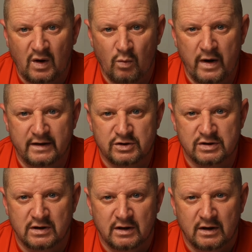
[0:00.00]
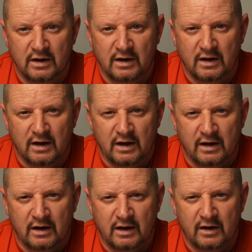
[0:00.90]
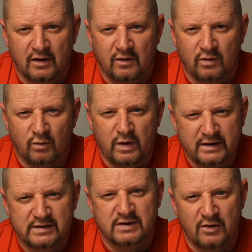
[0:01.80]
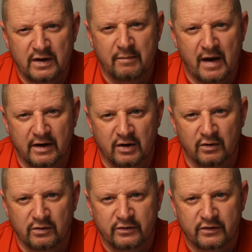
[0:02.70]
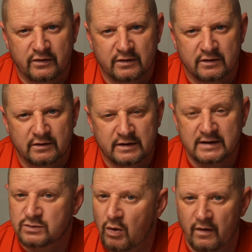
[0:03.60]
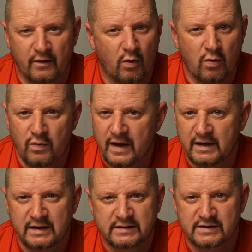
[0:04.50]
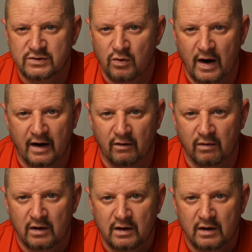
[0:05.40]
Which, with the Sony menus, that's what all they need to sort out.